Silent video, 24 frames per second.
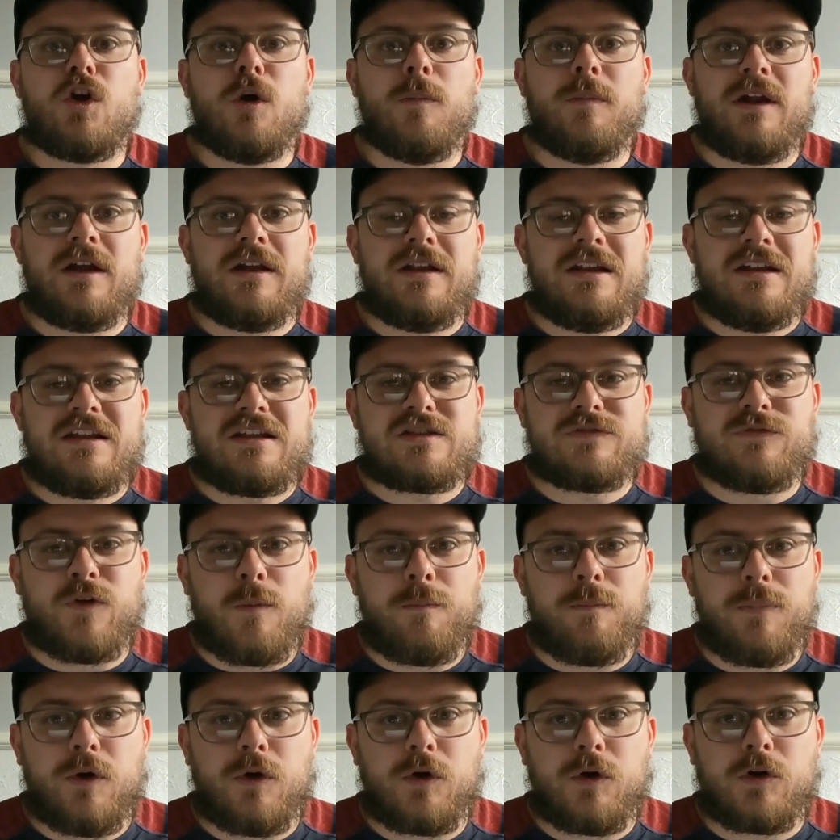coming into this
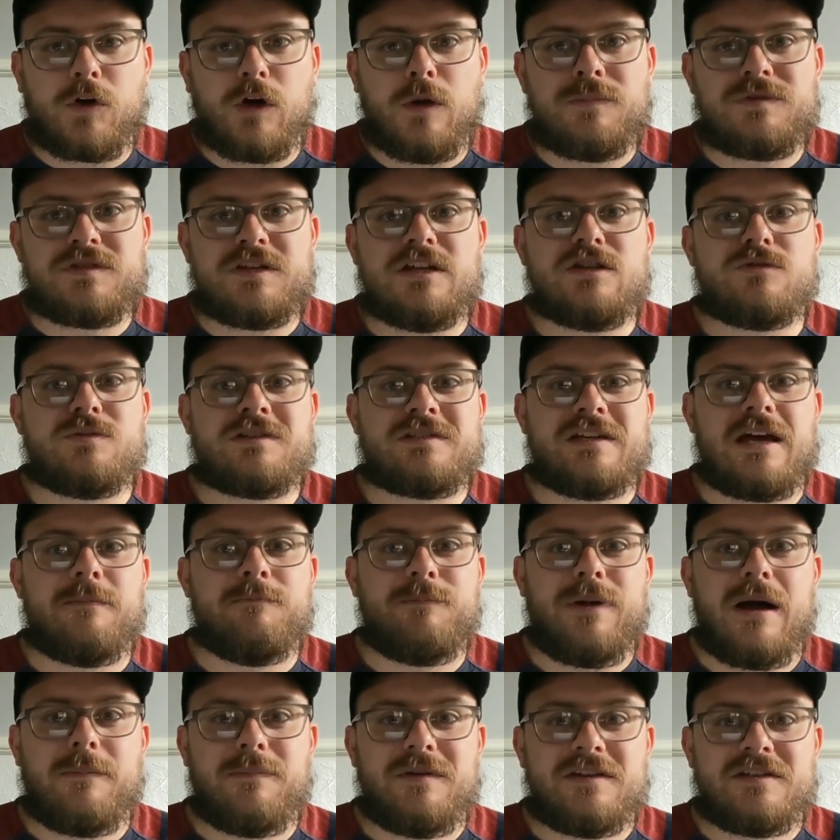football club since we
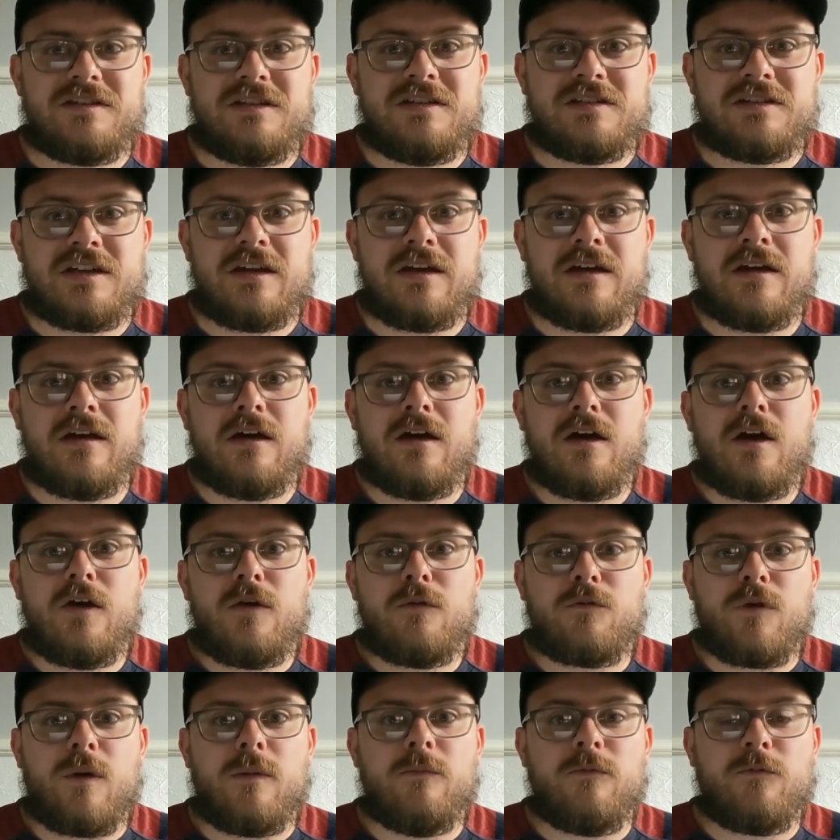signed Papi Cisse
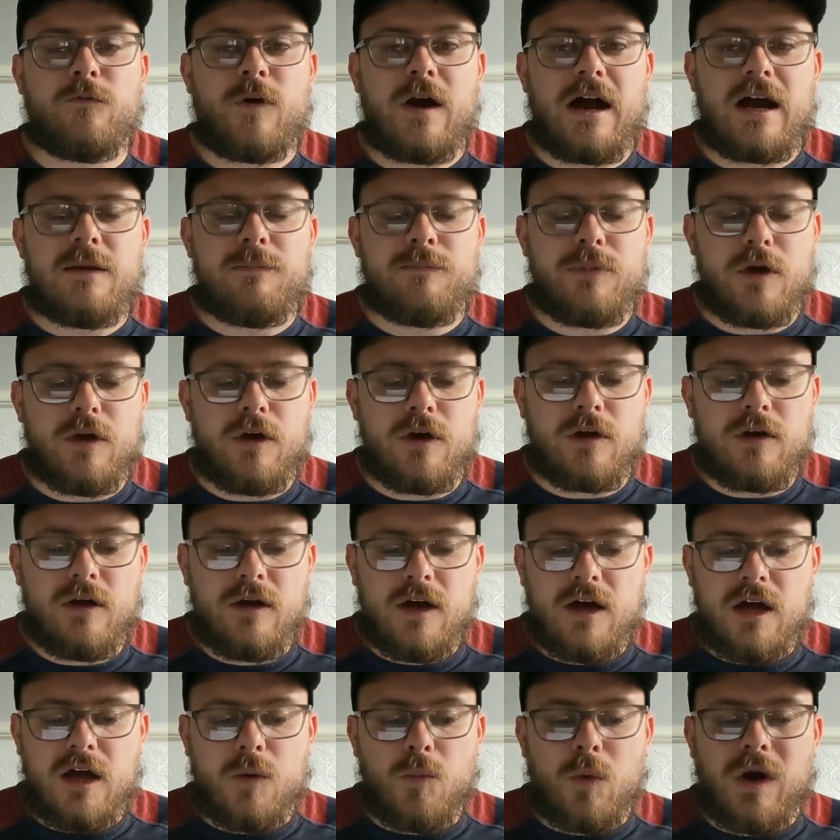from Freiburg
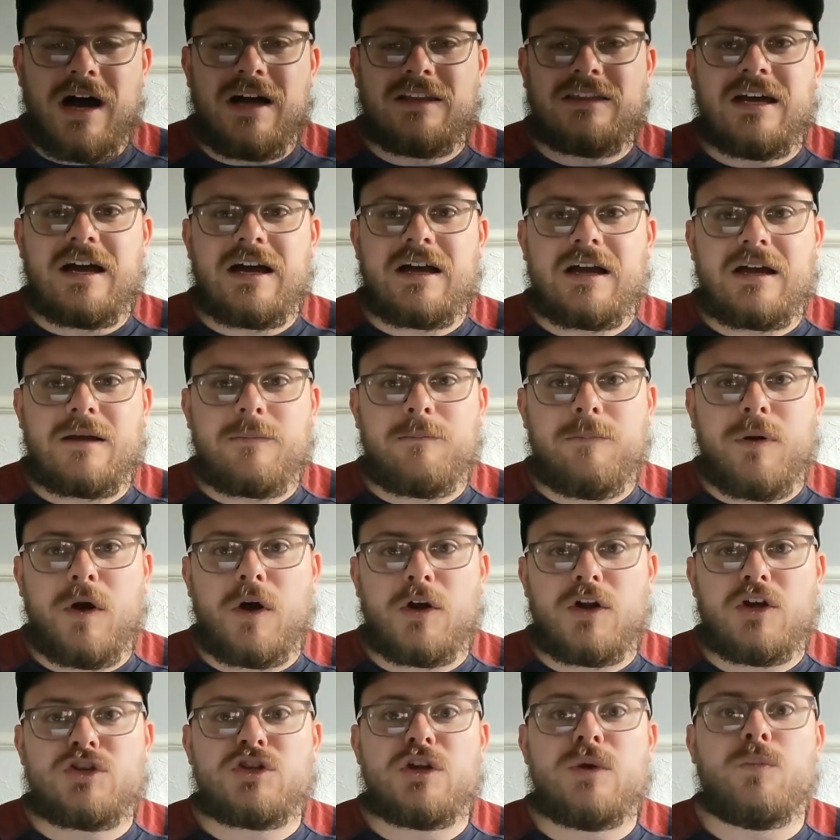and we had that
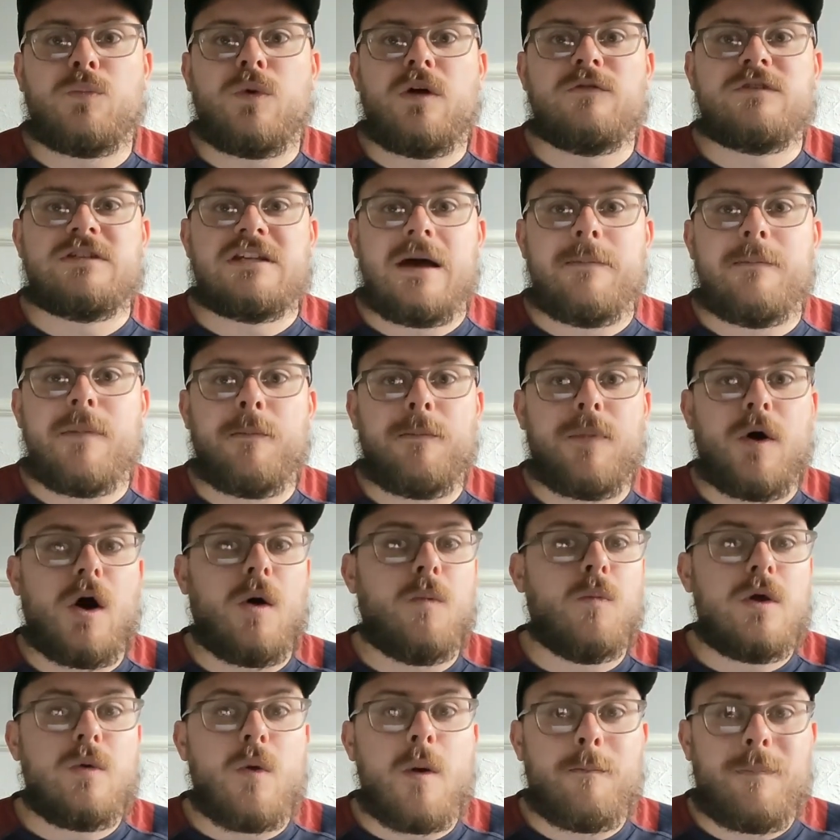partnership with Denver
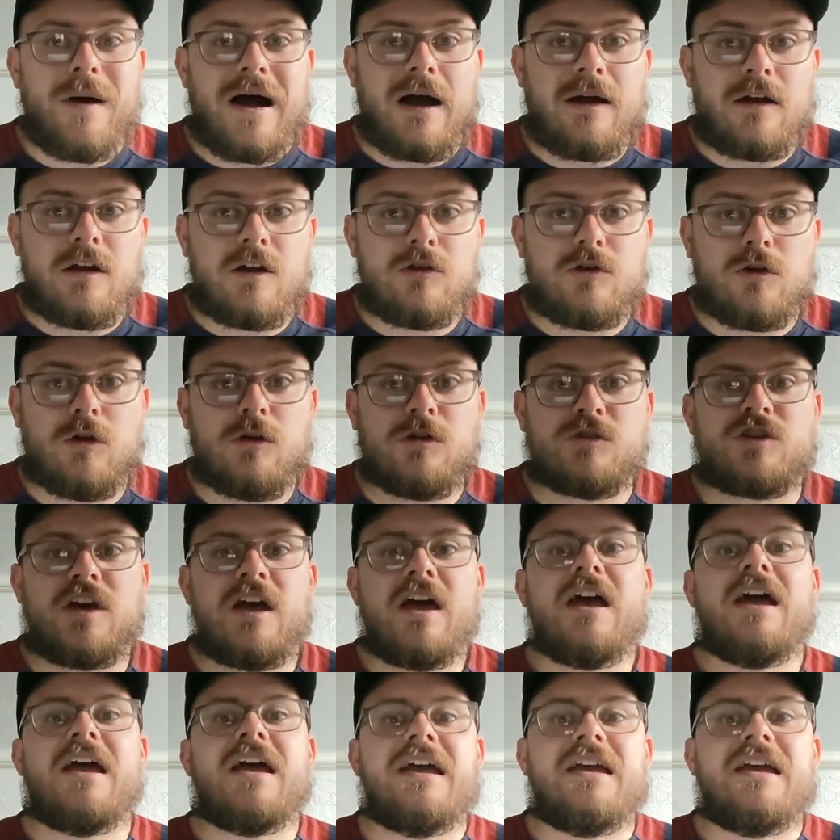Bomb. We were banging in goals.